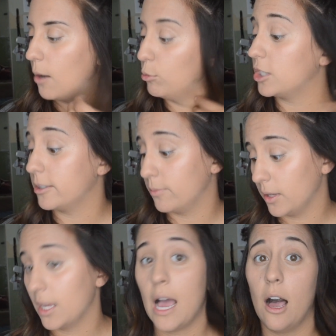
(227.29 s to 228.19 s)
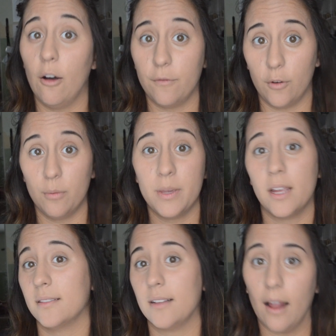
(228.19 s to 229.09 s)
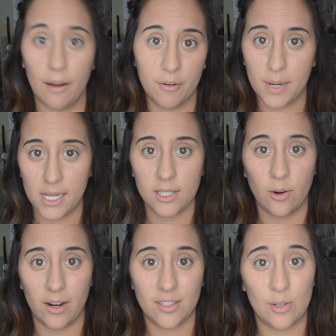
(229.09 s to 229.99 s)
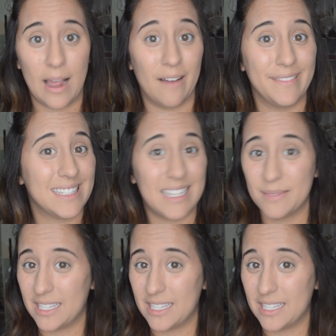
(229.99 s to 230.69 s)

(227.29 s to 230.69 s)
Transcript: which is really helpful because not everybody's going to have the same